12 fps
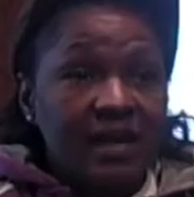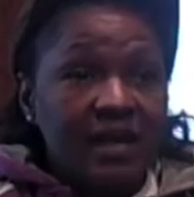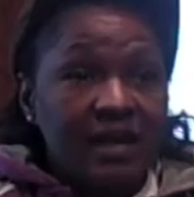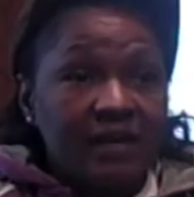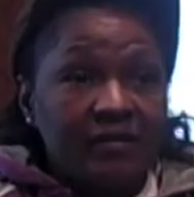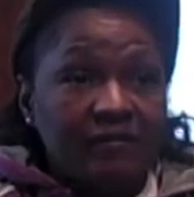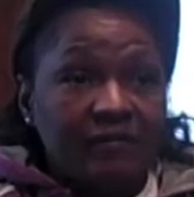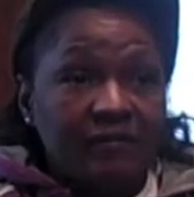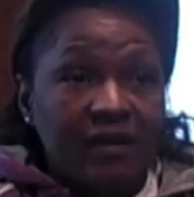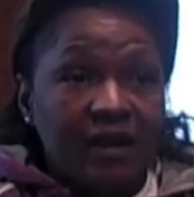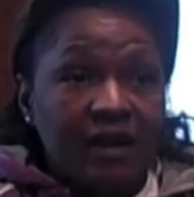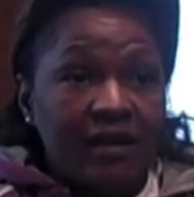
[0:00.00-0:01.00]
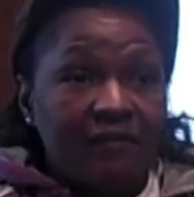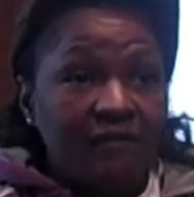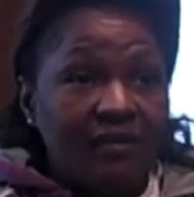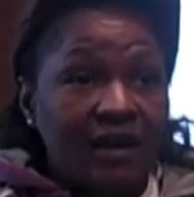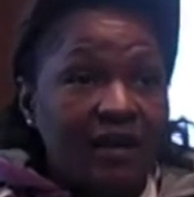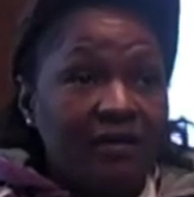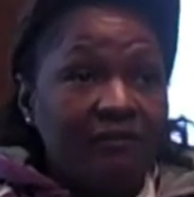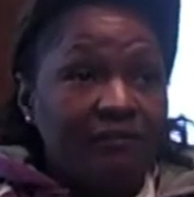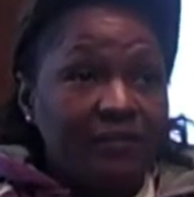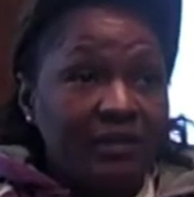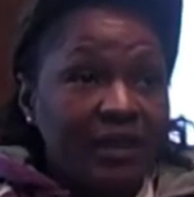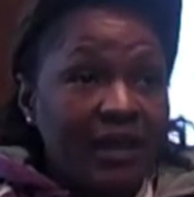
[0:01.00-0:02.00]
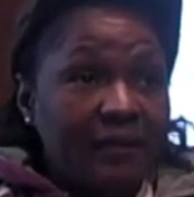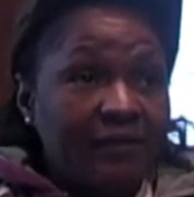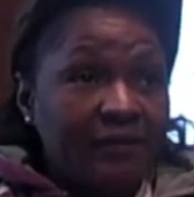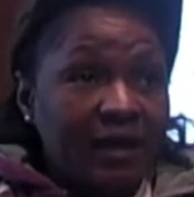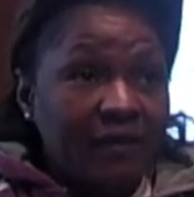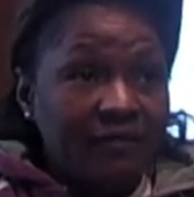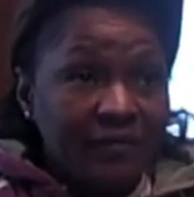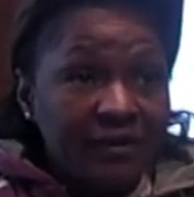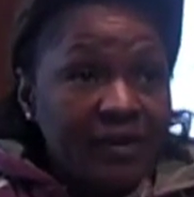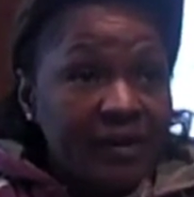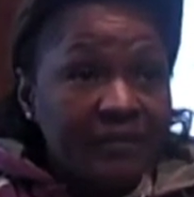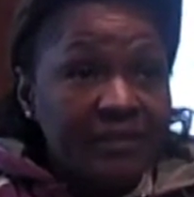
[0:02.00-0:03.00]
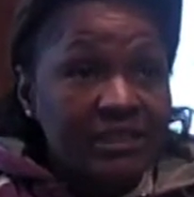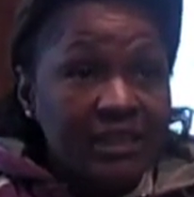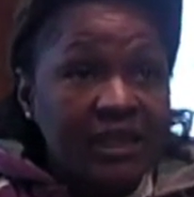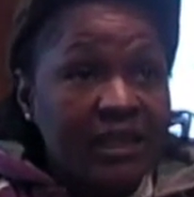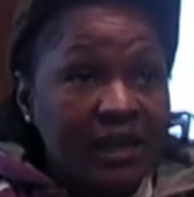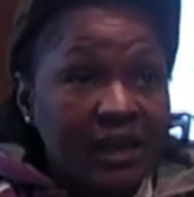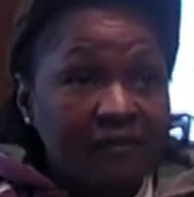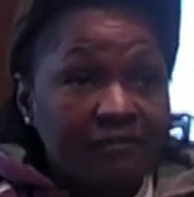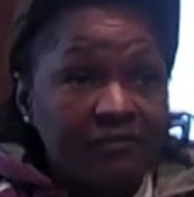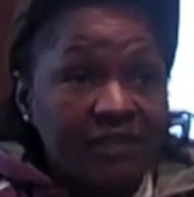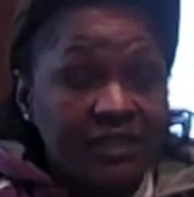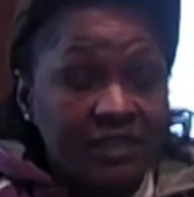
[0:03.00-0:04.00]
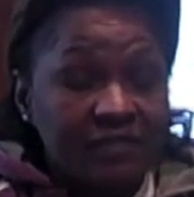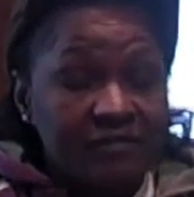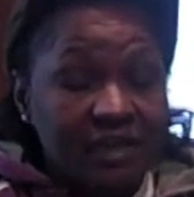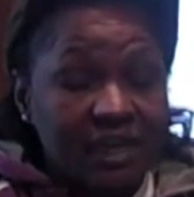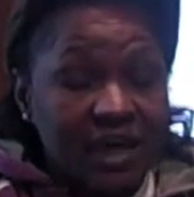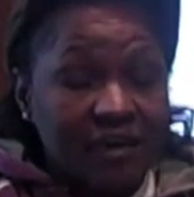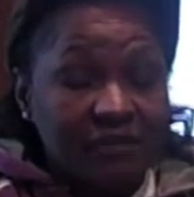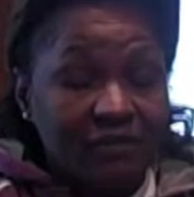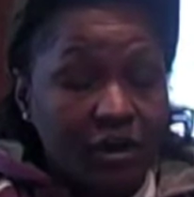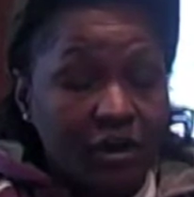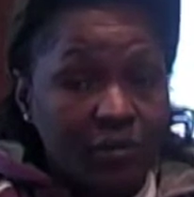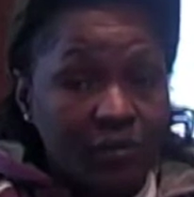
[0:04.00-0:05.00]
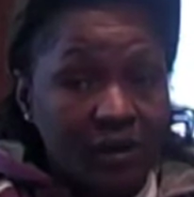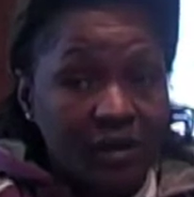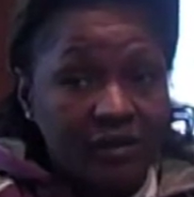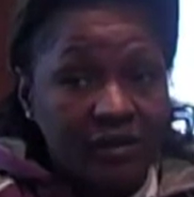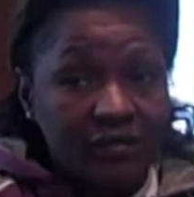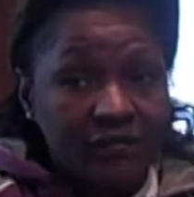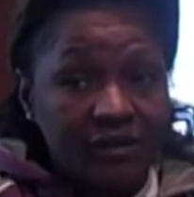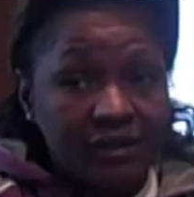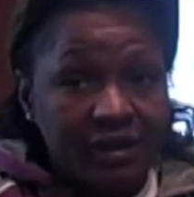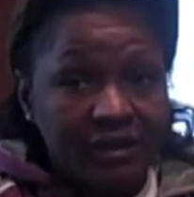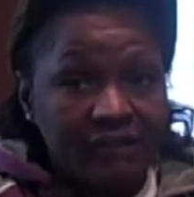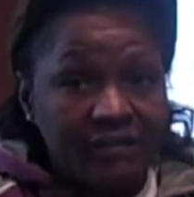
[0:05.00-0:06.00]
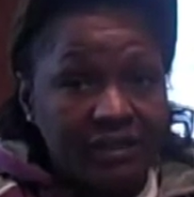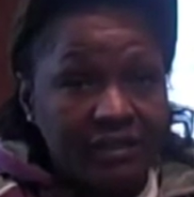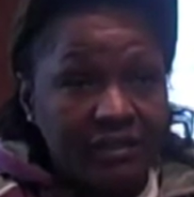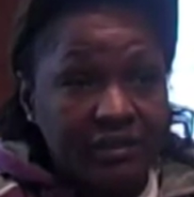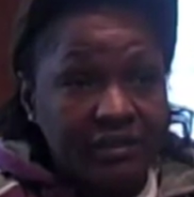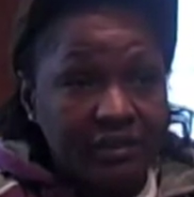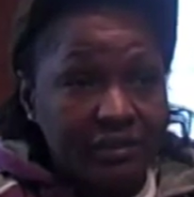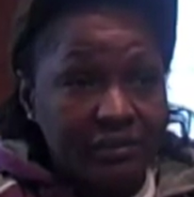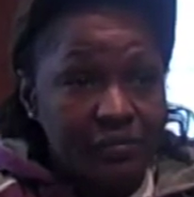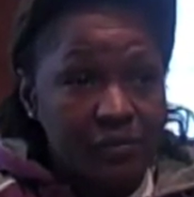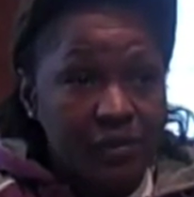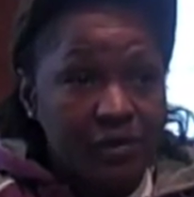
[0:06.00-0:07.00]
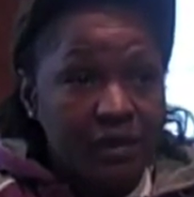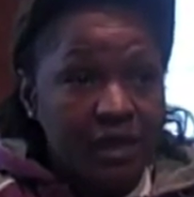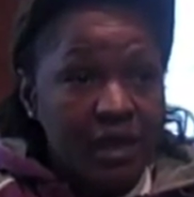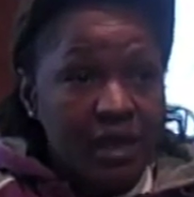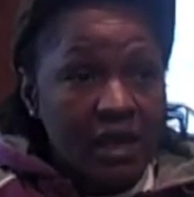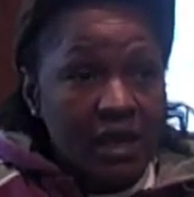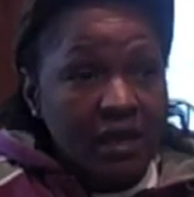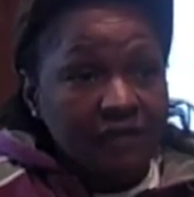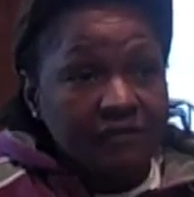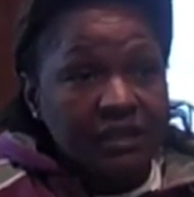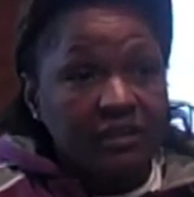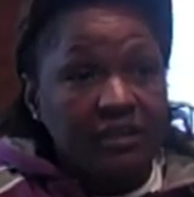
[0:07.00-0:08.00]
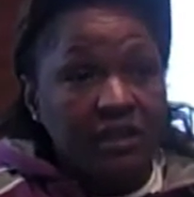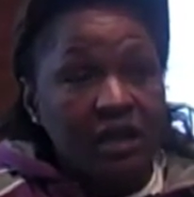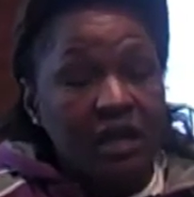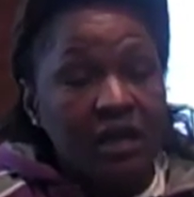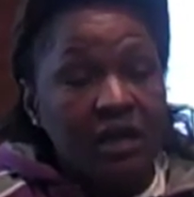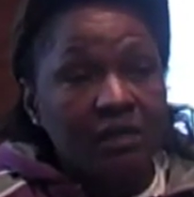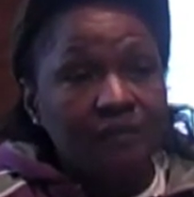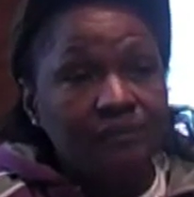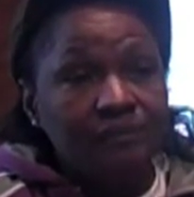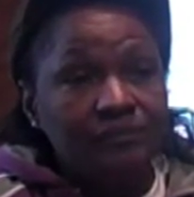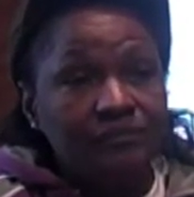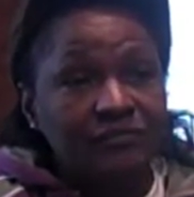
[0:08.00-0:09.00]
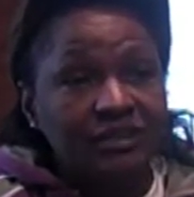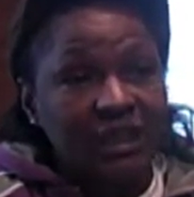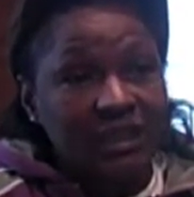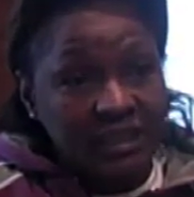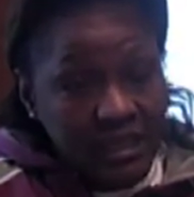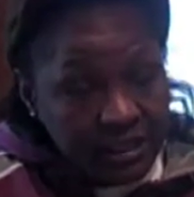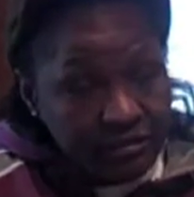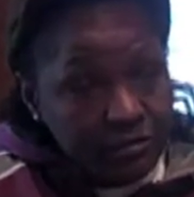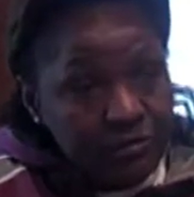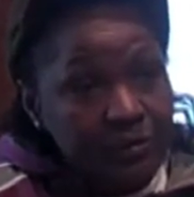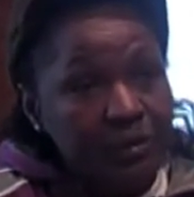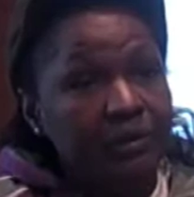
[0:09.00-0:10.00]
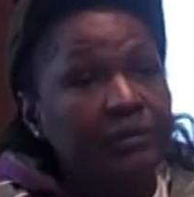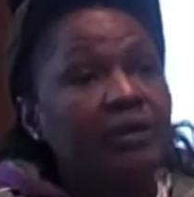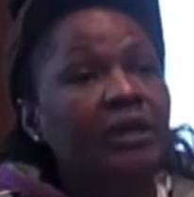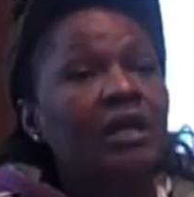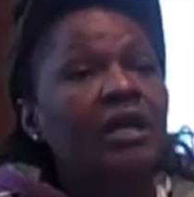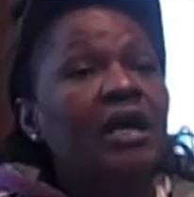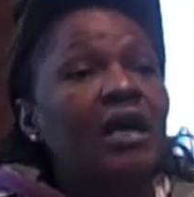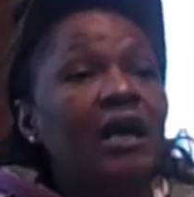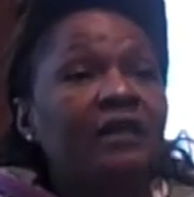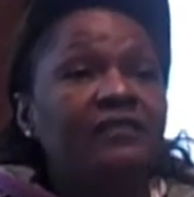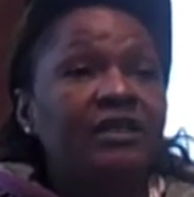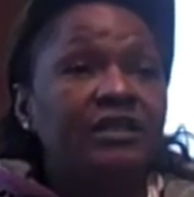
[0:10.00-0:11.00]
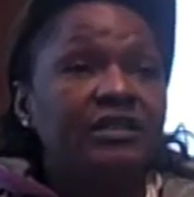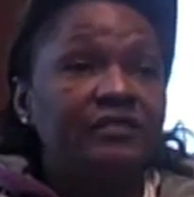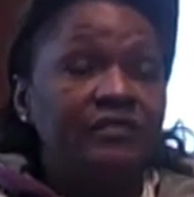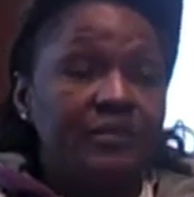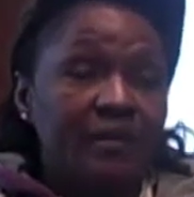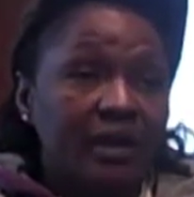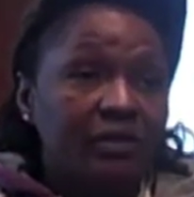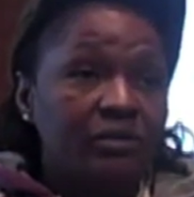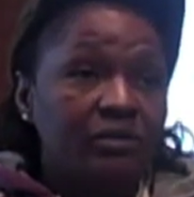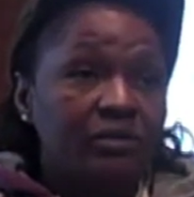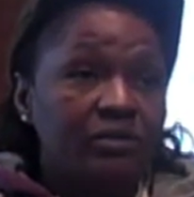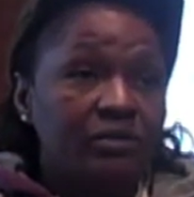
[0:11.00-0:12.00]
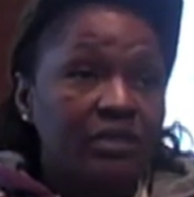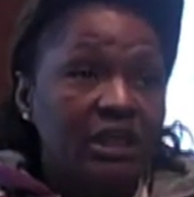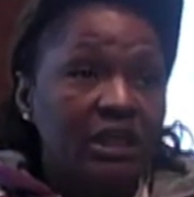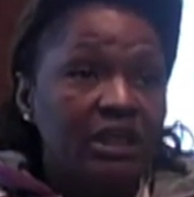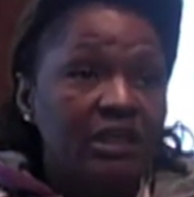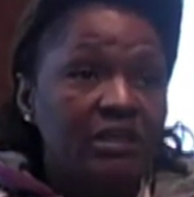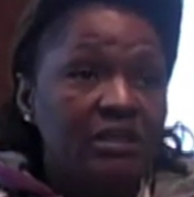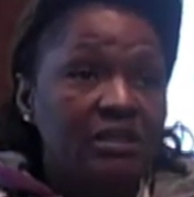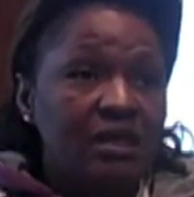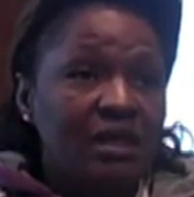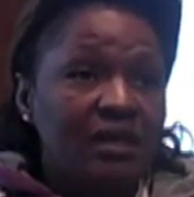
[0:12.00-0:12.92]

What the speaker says: I've been happy. I'm very happy to say that I've received a lot of all-around health care. I've done the dental work. I've done the psychiatric work. I've done different medical things.